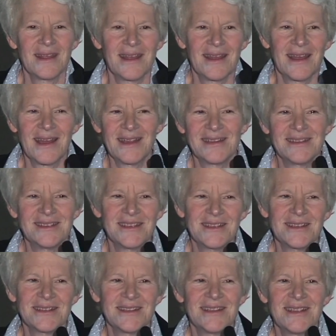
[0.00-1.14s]
And
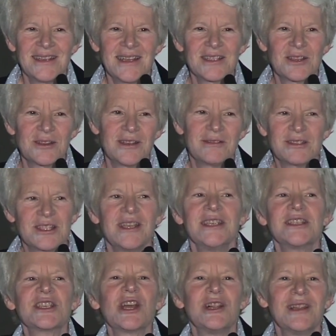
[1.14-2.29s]
it's
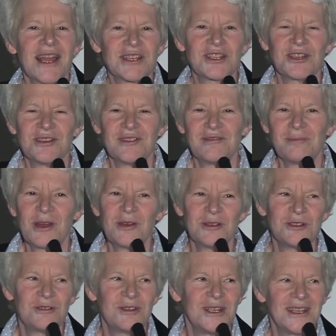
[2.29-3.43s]
his collection of
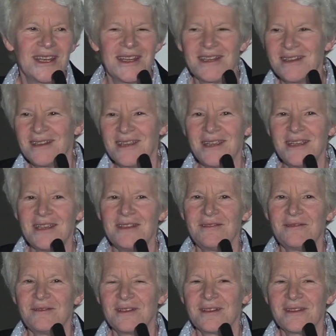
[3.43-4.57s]
poetry that he
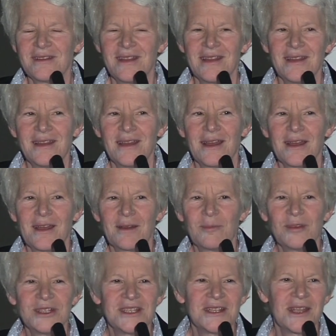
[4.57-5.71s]

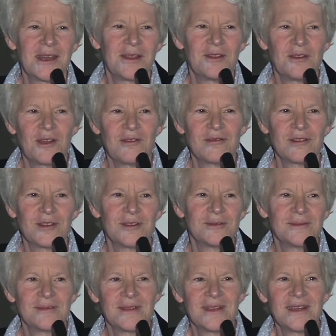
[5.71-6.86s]
put together over
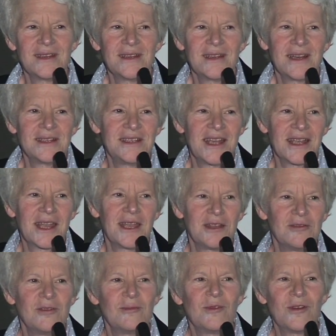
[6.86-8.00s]
a
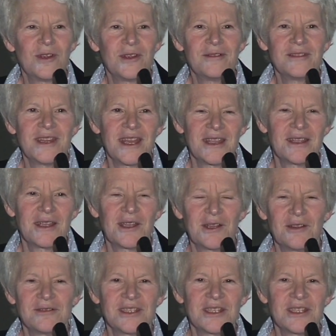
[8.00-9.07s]
decade or more of taking care of